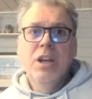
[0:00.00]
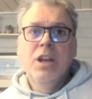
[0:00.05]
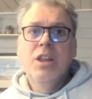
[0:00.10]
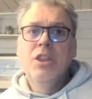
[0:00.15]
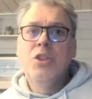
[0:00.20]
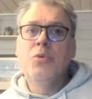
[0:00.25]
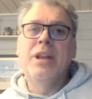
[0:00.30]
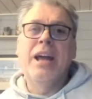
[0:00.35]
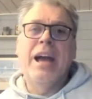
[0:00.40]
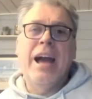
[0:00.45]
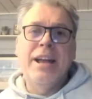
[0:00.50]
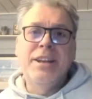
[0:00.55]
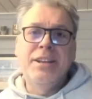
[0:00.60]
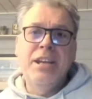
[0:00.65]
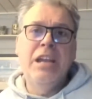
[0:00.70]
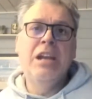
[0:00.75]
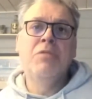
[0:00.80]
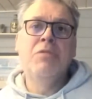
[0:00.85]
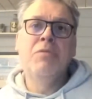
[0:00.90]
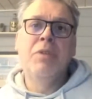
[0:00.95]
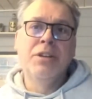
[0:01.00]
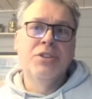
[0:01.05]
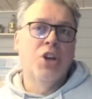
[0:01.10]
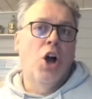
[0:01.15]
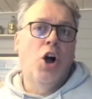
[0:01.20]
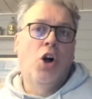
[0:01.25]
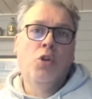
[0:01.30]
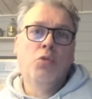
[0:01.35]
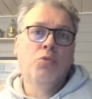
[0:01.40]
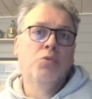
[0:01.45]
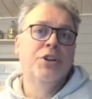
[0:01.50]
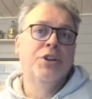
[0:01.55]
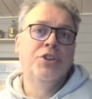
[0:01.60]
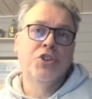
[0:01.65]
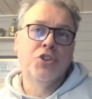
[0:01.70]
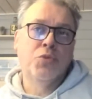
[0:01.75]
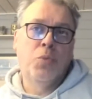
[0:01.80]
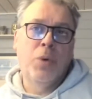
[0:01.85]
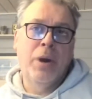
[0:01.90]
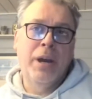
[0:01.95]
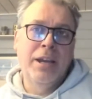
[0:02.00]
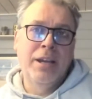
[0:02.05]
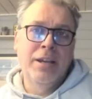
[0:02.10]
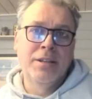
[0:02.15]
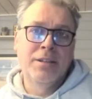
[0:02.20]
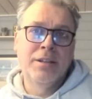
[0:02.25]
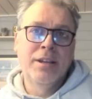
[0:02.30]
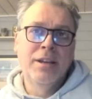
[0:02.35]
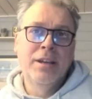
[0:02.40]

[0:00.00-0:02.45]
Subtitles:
that were adhering to old religious ways